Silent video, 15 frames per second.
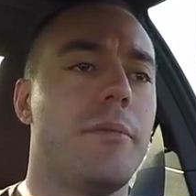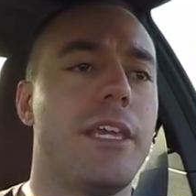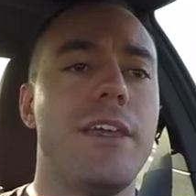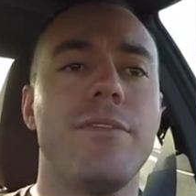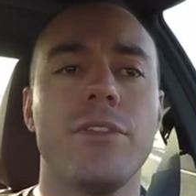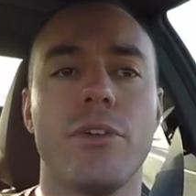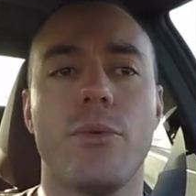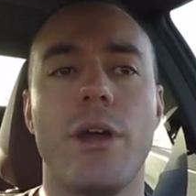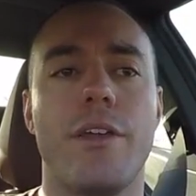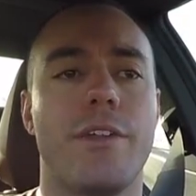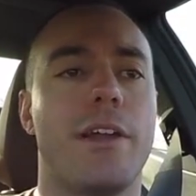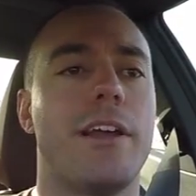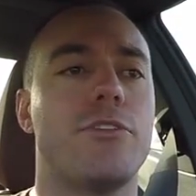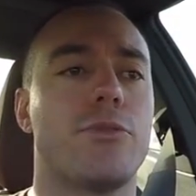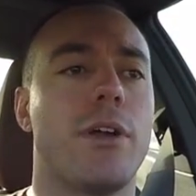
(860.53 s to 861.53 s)
Even the way
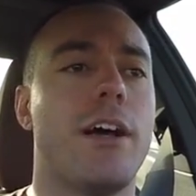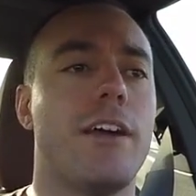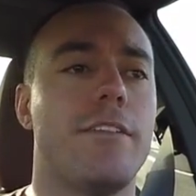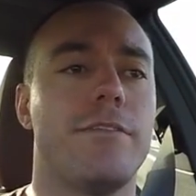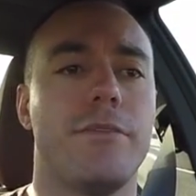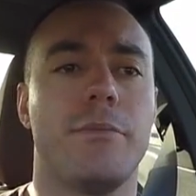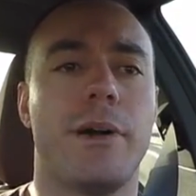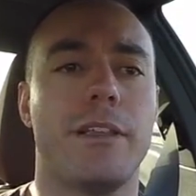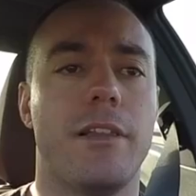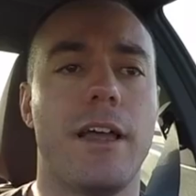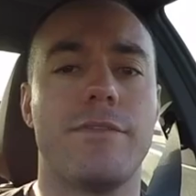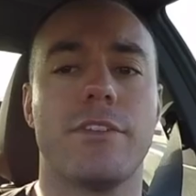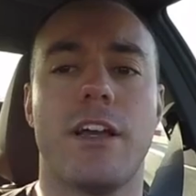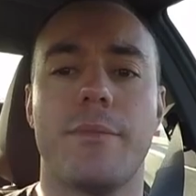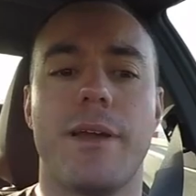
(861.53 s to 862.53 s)
that I drive, my
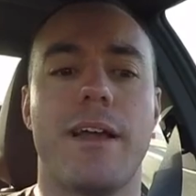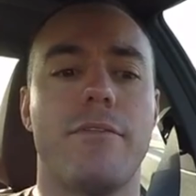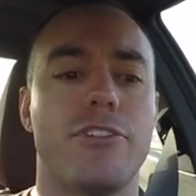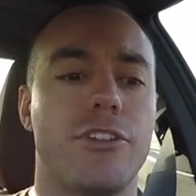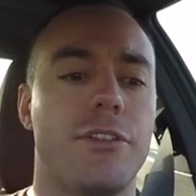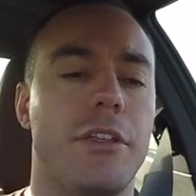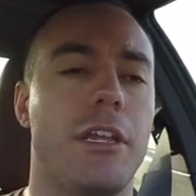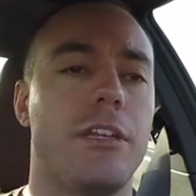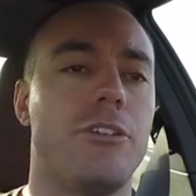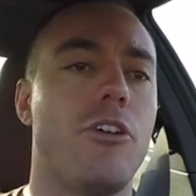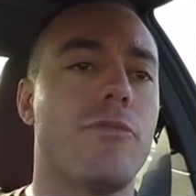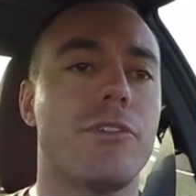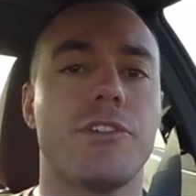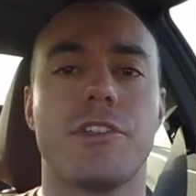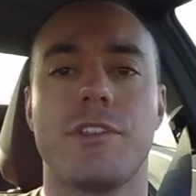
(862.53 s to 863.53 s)
lifetime average in
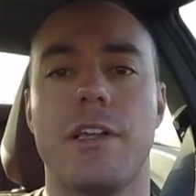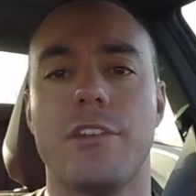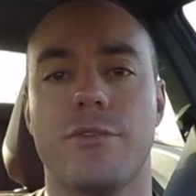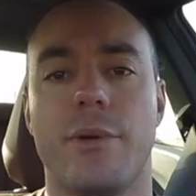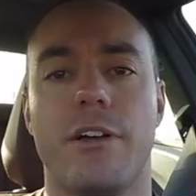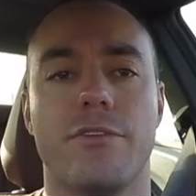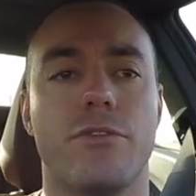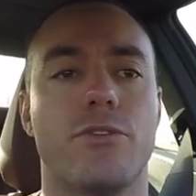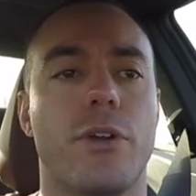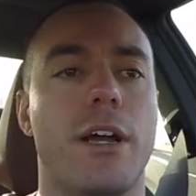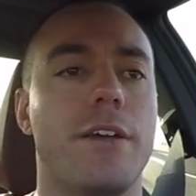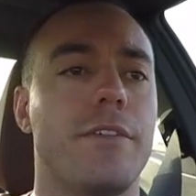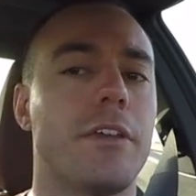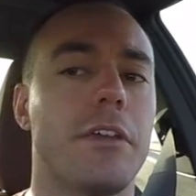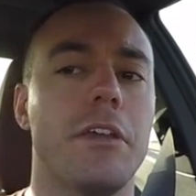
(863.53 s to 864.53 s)
over 6,000 miles of
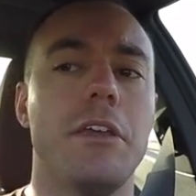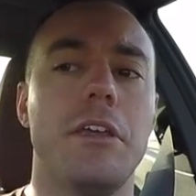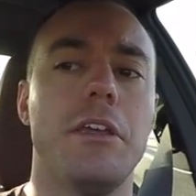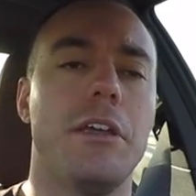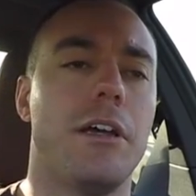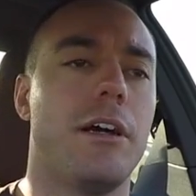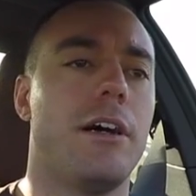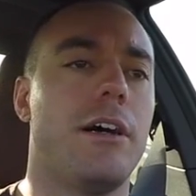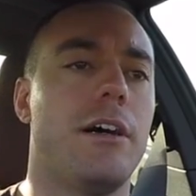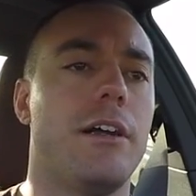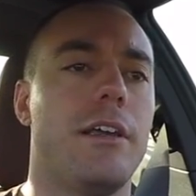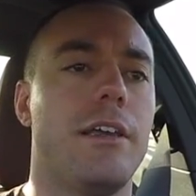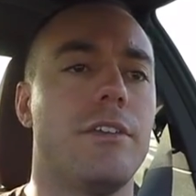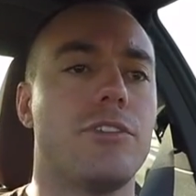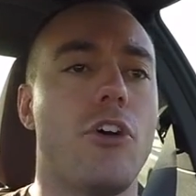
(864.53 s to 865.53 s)
driving
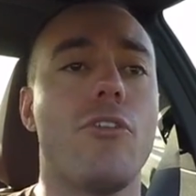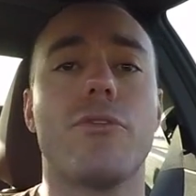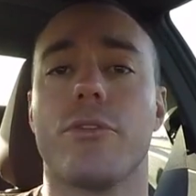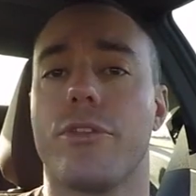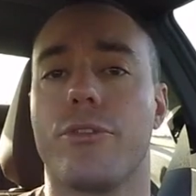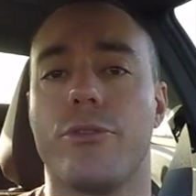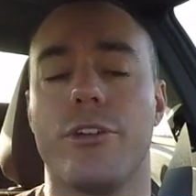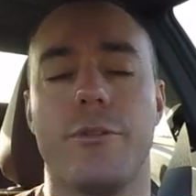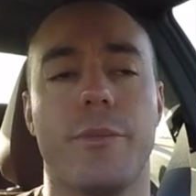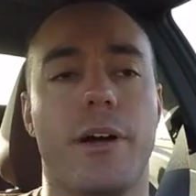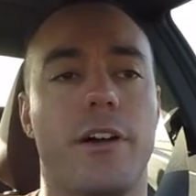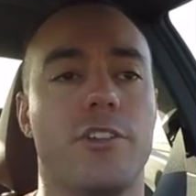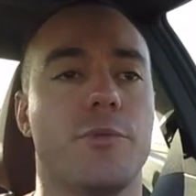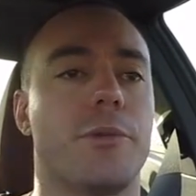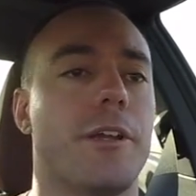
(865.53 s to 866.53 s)
is over 30
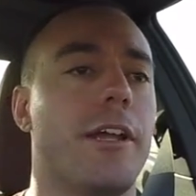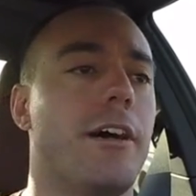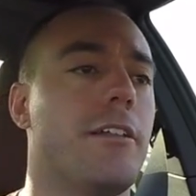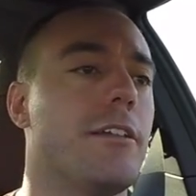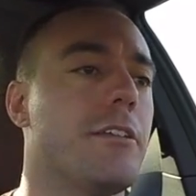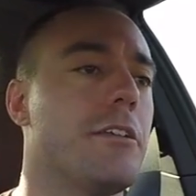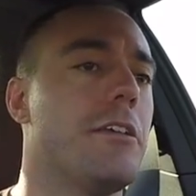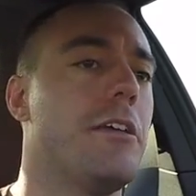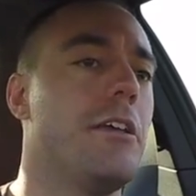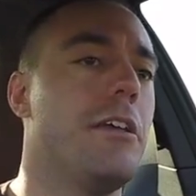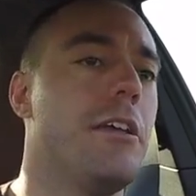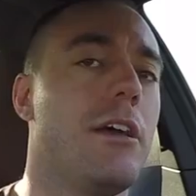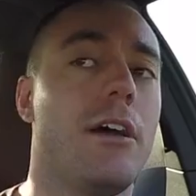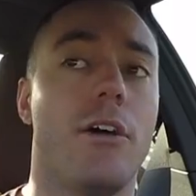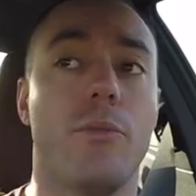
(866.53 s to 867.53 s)
miles per gallon,
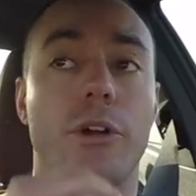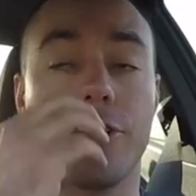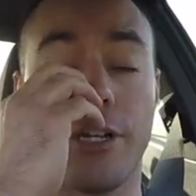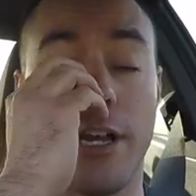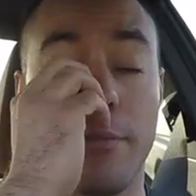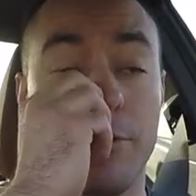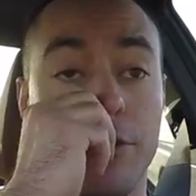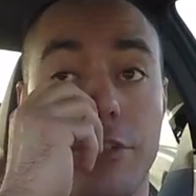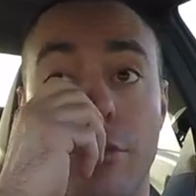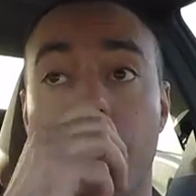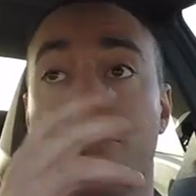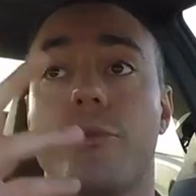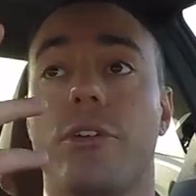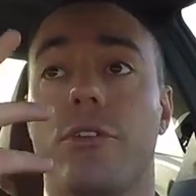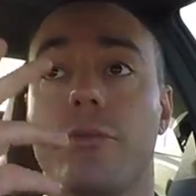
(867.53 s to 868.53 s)
which I'm just
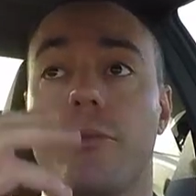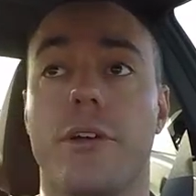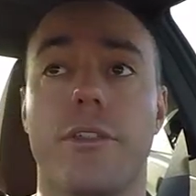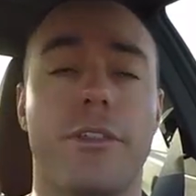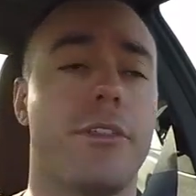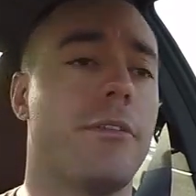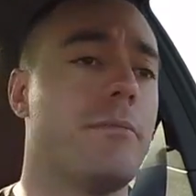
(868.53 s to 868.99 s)
thrilled with.